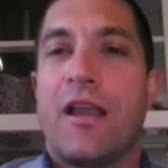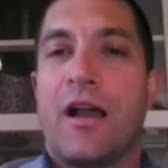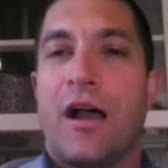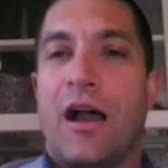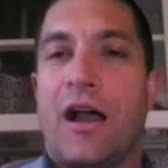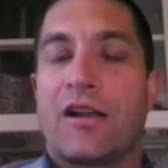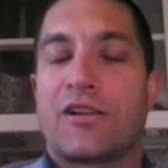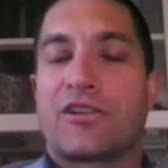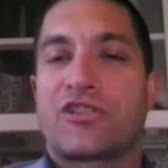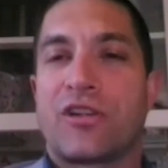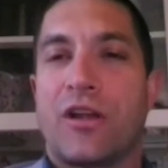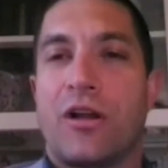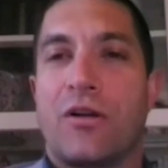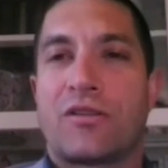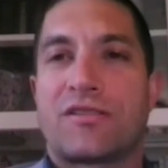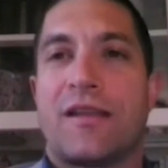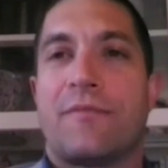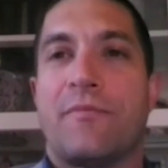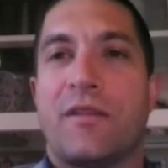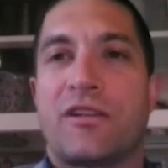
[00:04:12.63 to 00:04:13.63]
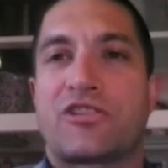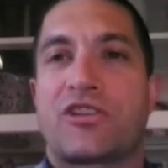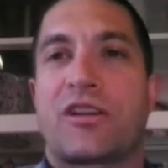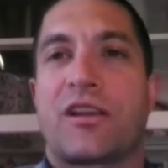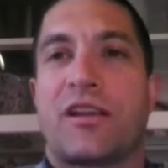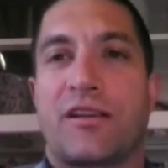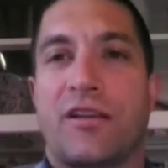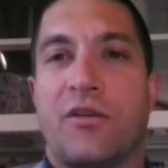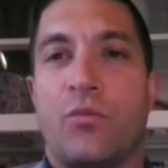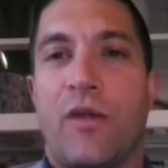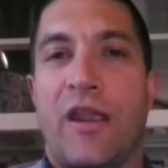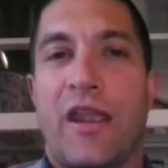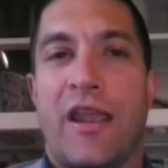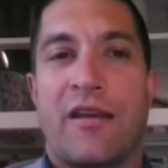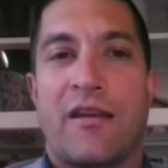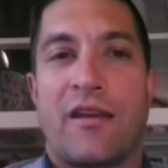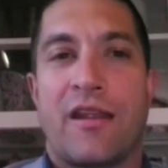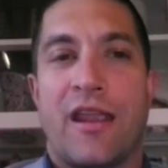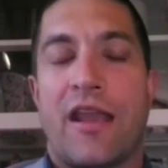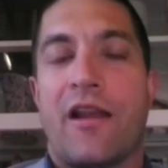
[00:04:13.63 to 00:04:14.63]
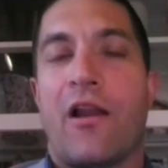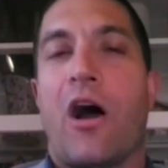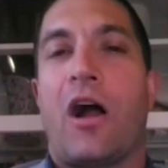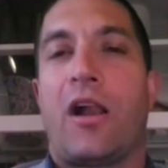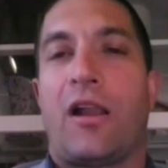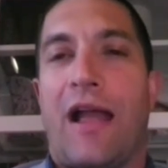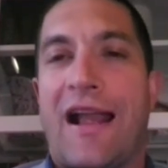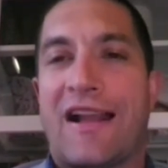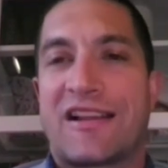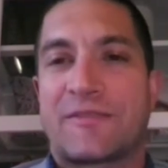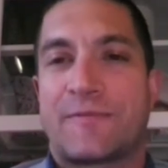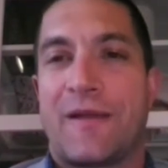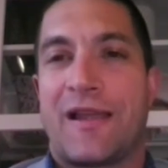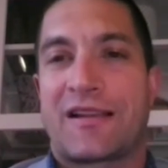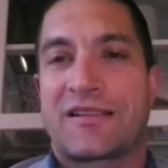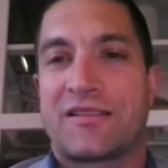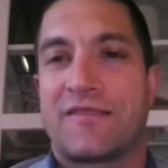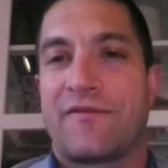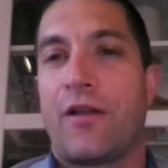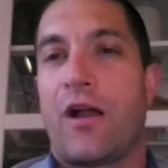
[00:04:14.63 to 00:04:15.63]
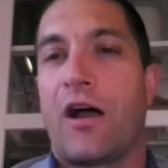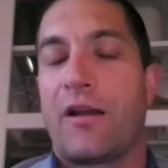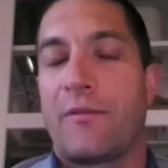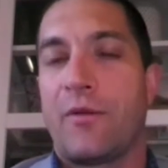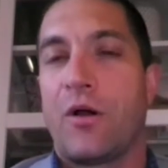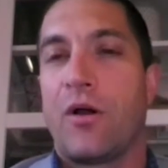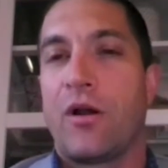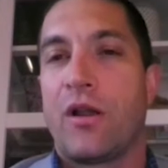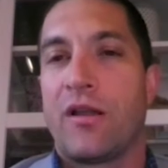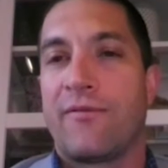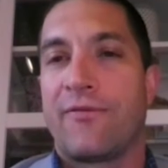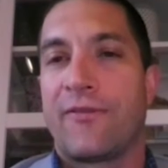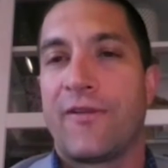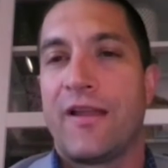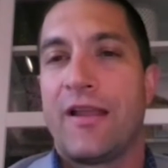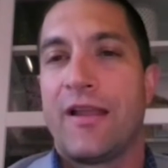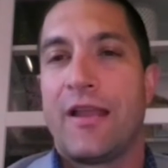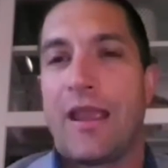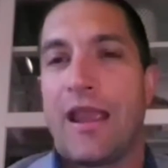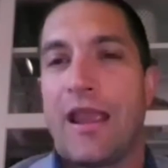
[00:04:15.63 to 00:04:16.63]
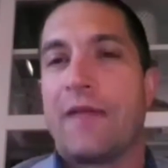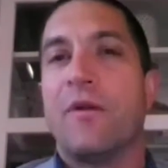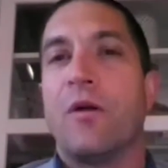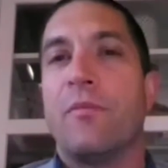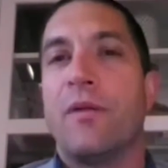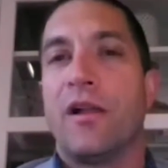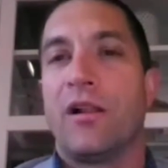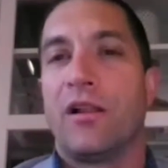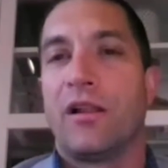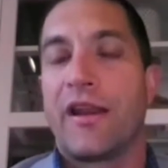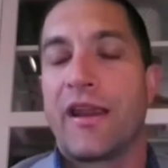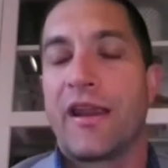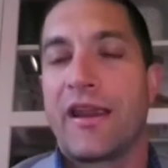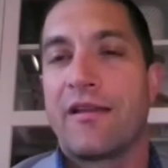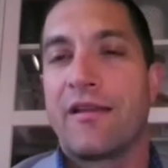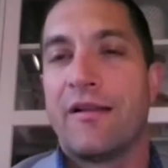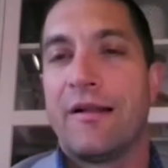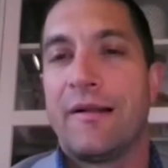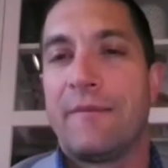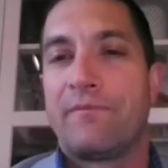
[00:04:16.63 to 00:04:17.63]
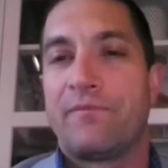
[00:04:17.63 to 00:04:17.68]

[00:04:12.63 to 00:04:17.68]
uh, shows that Michigan can win in all aspects of the automotive and mobility.